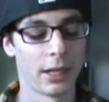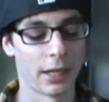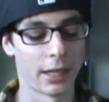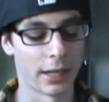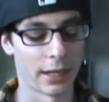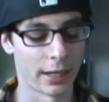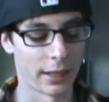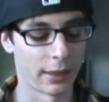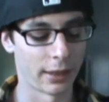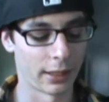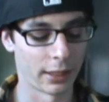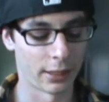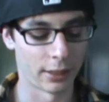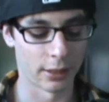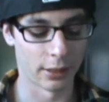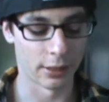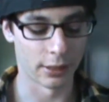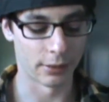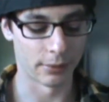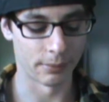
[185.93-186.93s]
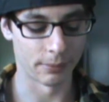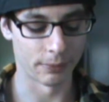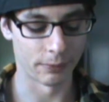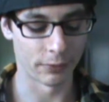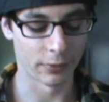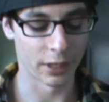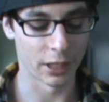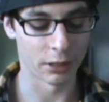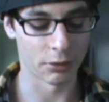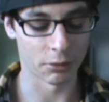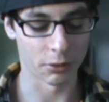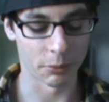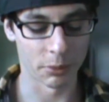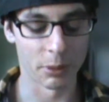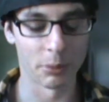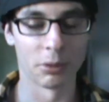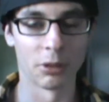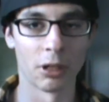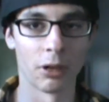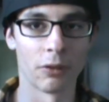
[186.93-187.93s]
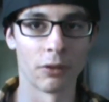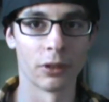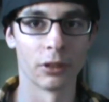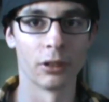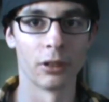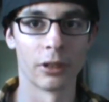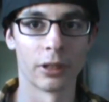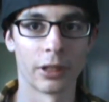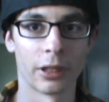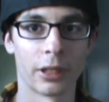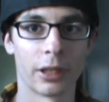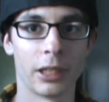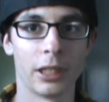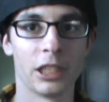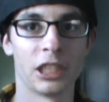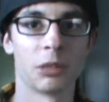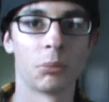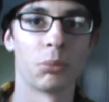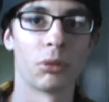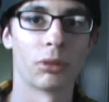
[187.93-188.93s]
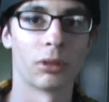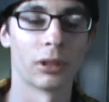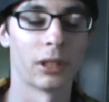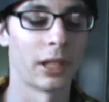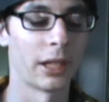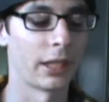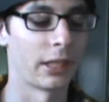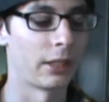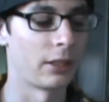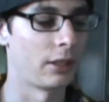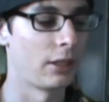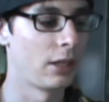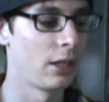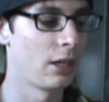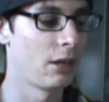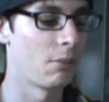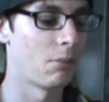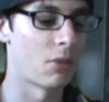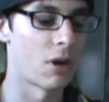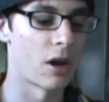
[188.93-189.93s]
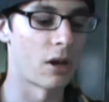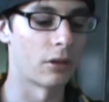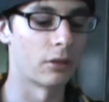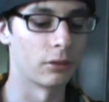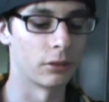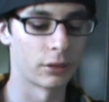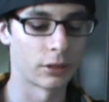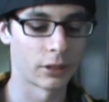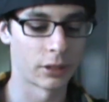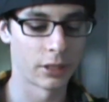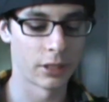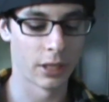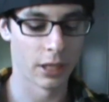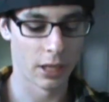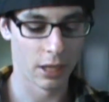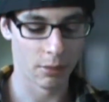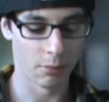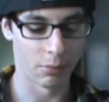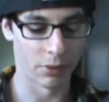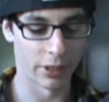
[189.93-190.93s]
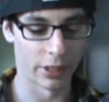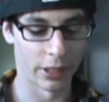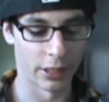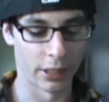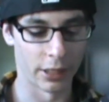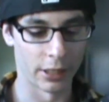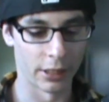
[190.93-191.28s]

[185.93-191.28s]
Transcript: And I think that's where people overlook these Sportline models. But